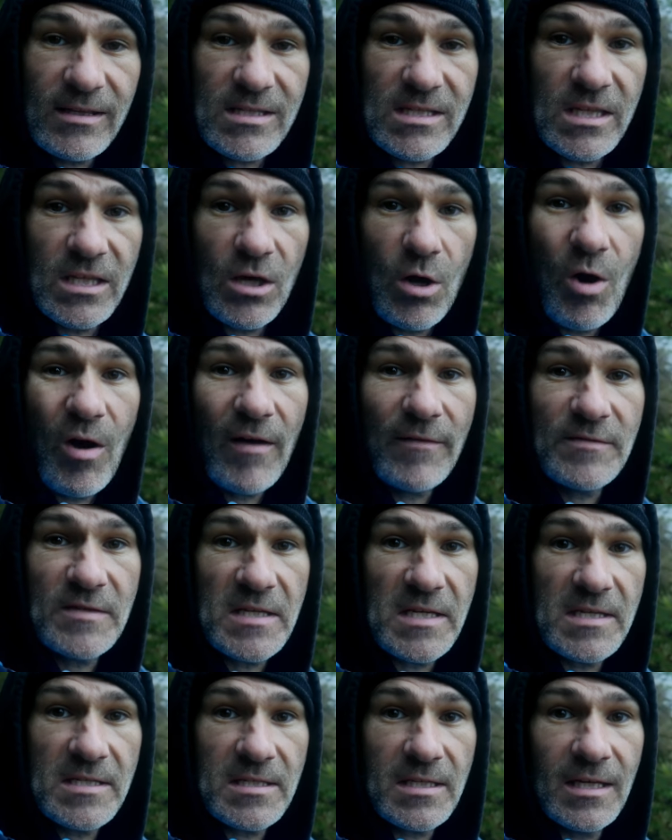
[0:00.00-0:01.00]
this in the off
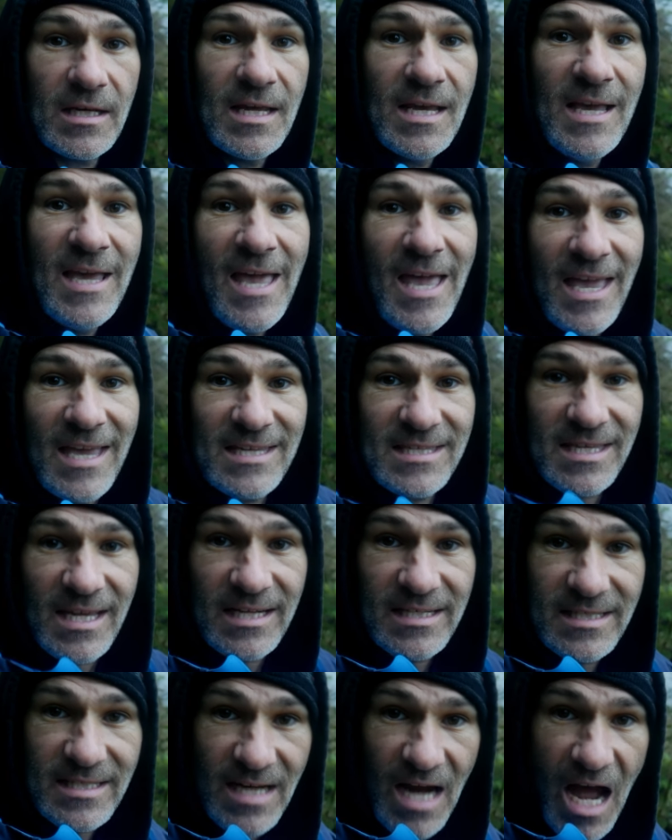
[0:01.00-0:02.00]
season is that
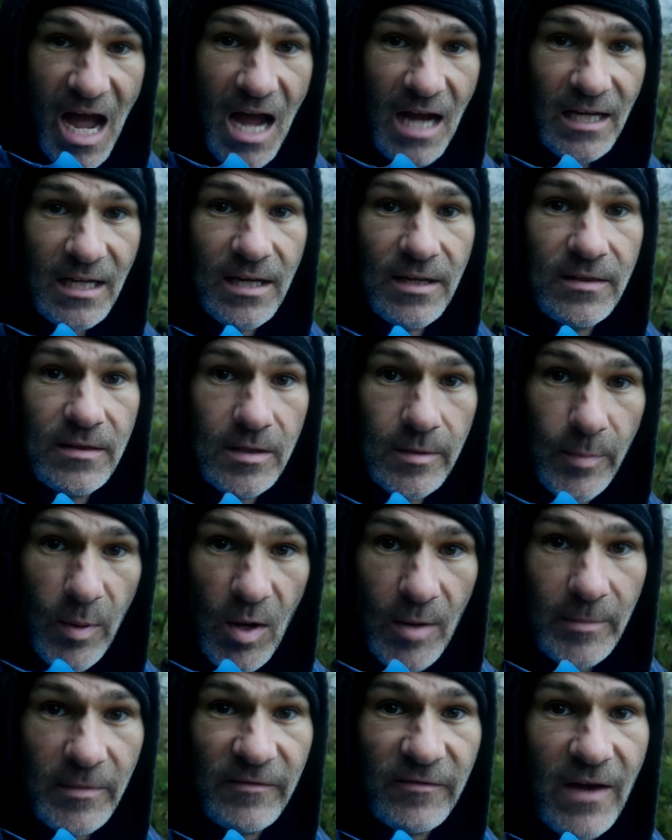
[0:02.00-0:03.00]
D O C, the
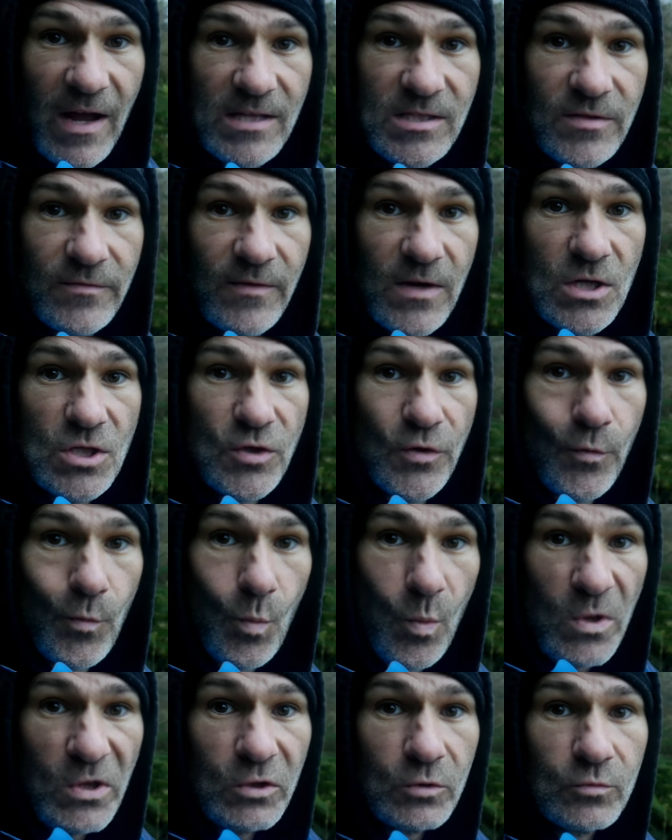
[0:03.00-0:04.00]
Department of Conservation,
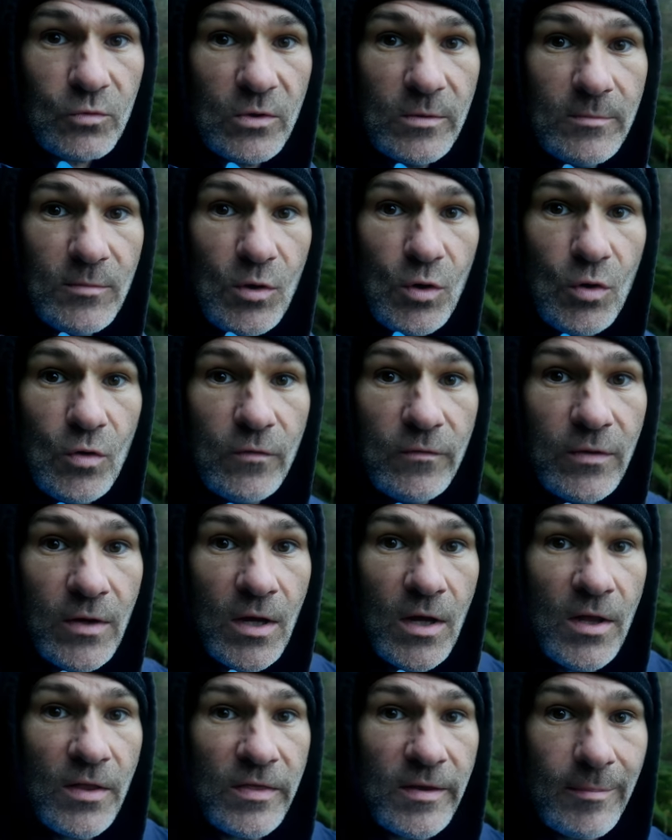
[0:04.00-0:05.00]
will remove
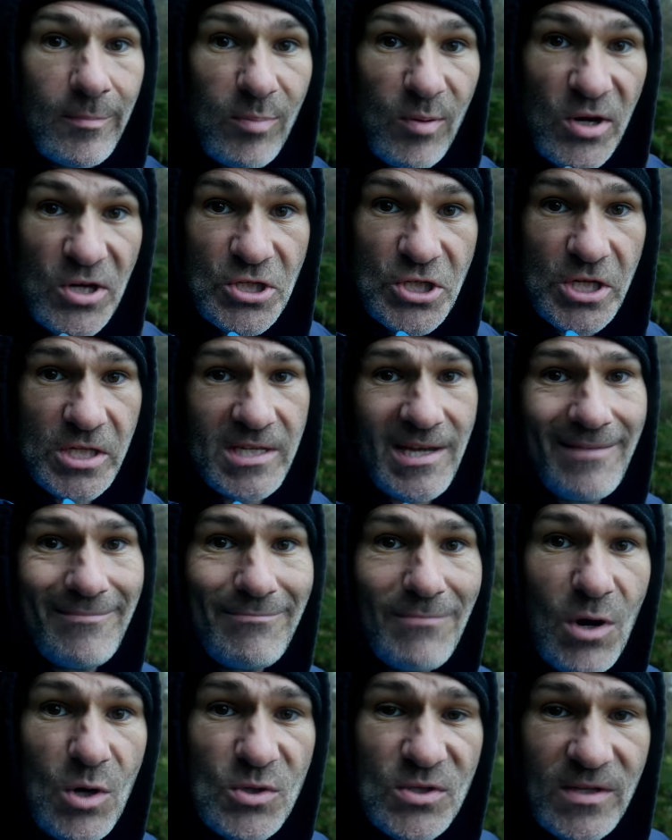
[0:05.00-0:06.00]
the bridges at
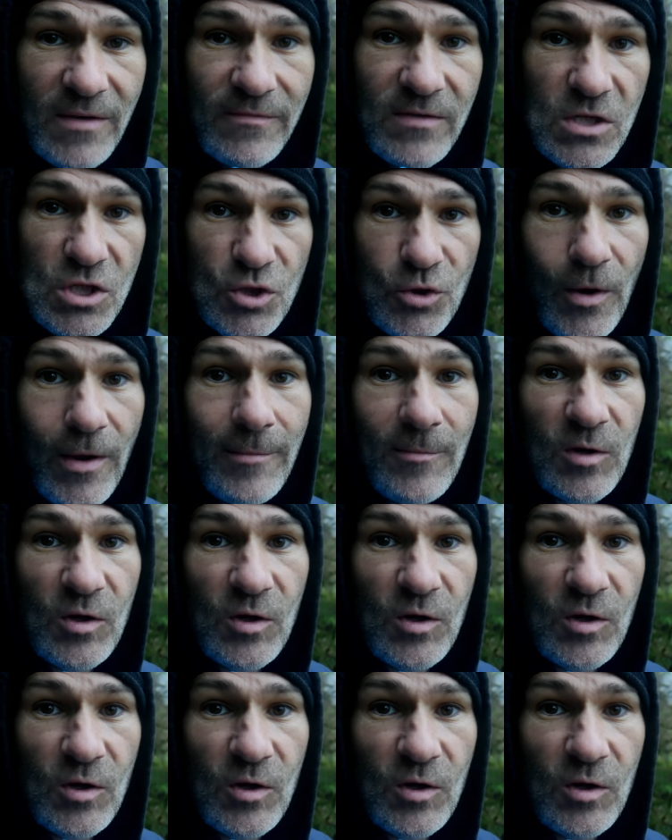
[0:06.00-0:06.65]
most of the stream